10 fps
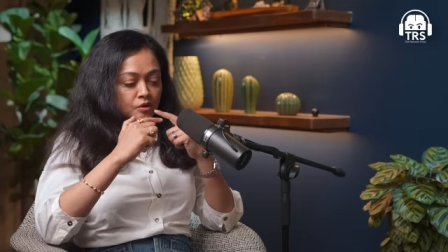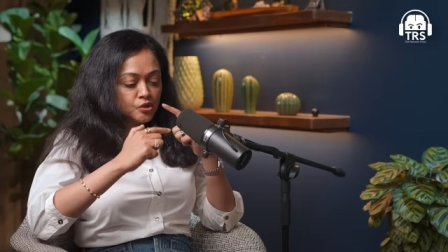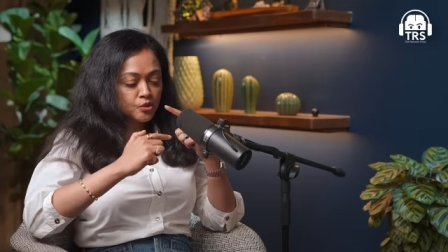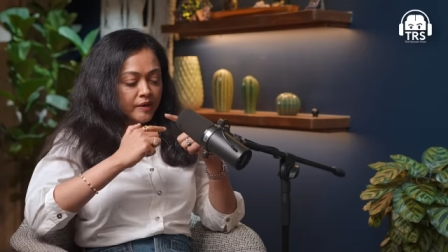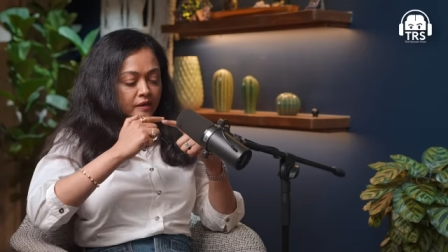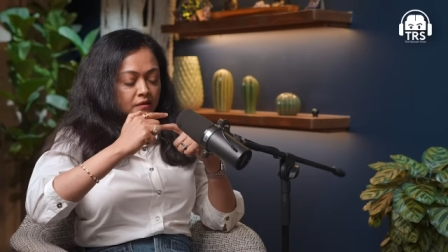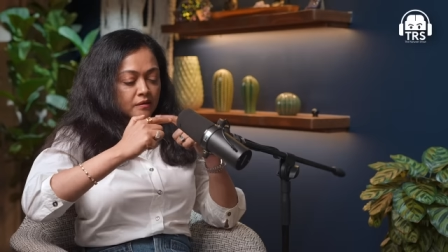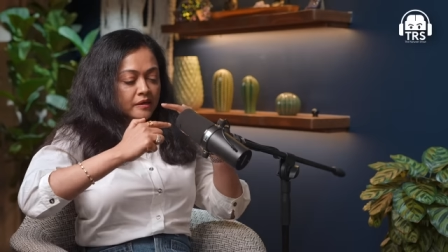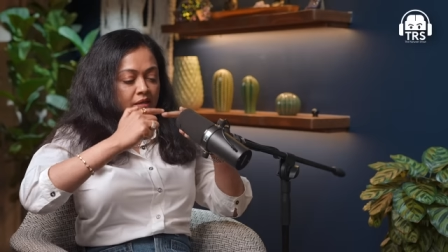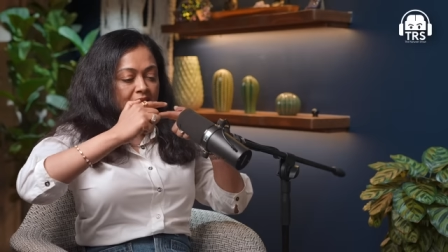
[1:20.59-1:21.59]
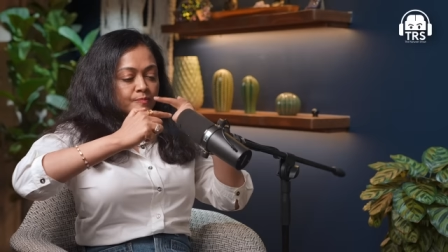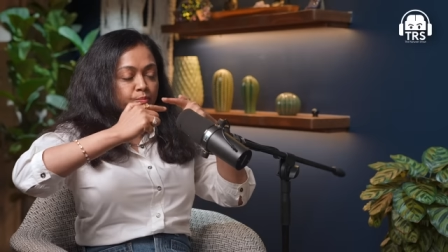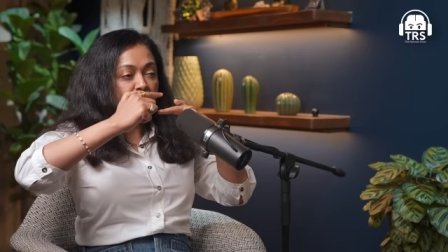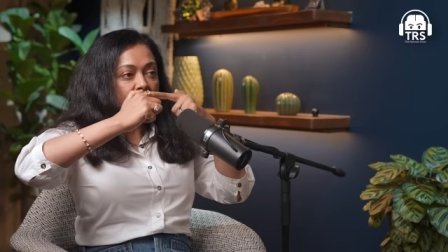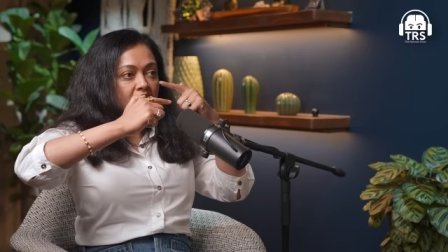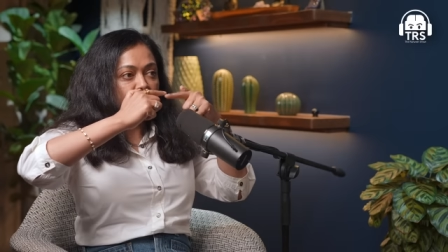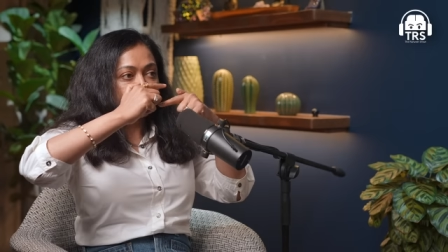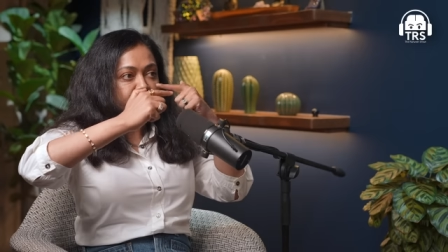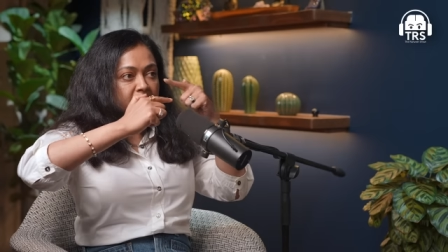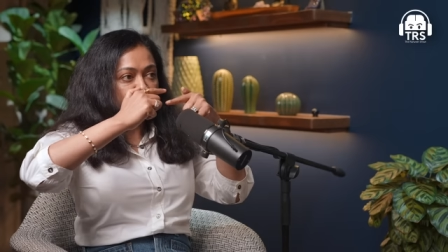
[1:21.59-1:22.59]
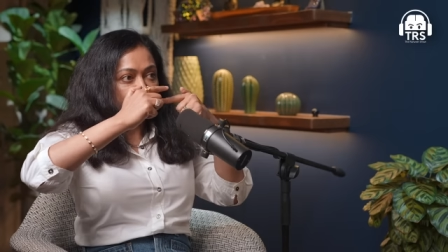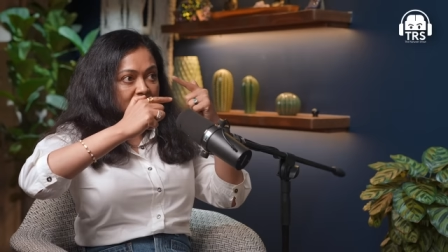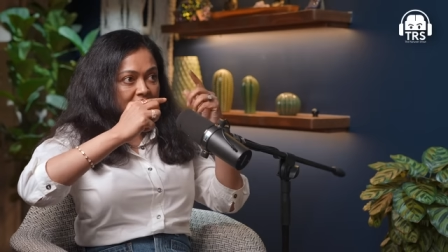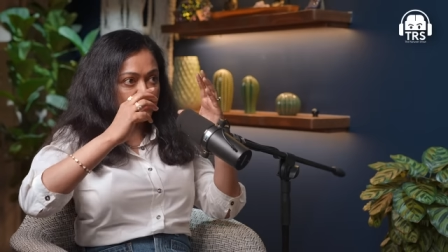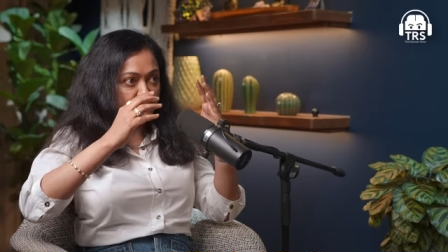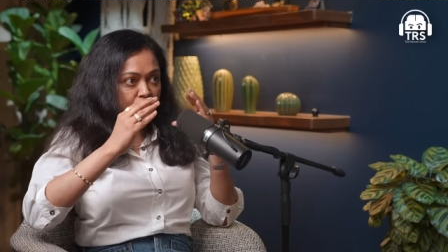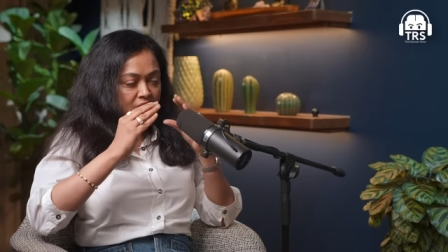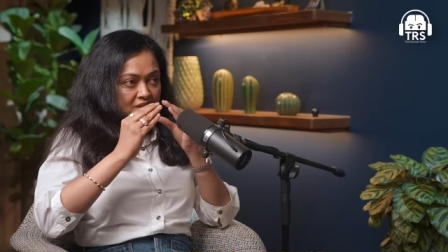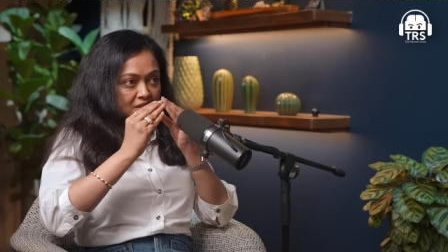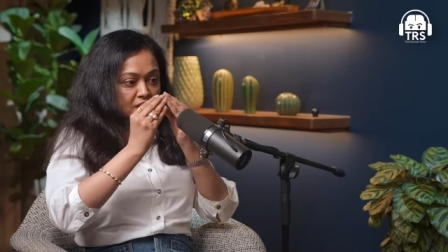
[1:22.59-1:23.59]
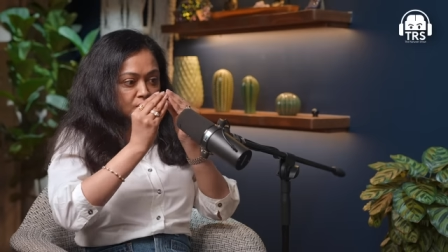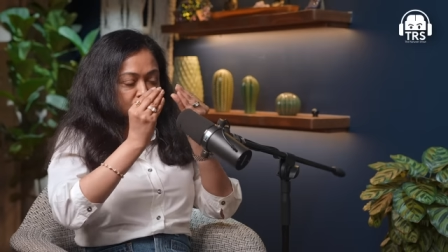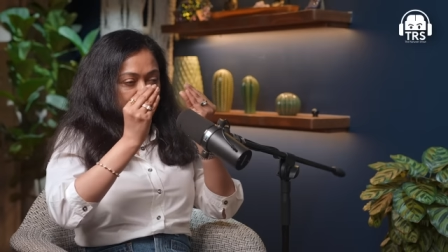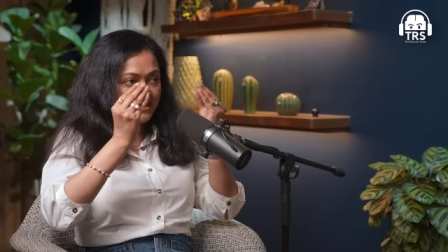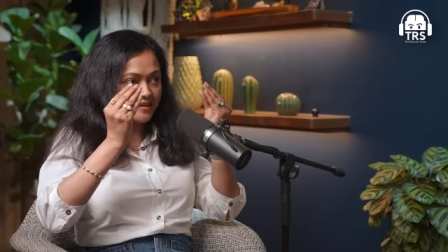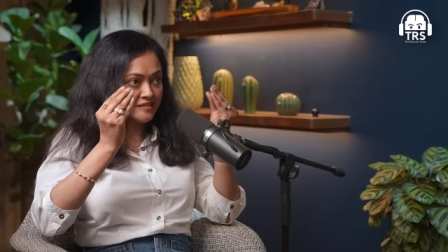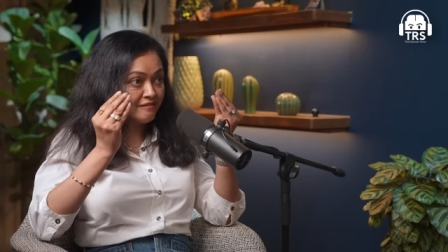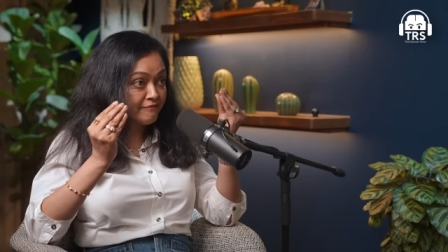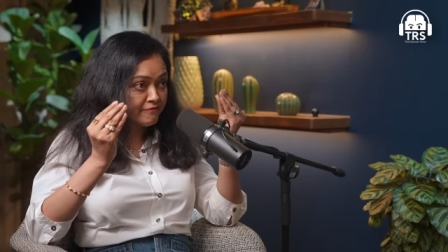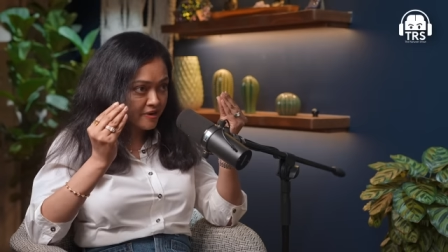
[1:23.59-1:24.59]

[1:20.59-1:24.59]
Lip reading: So it keeps bringing in fresh cells. So the skin looks nice and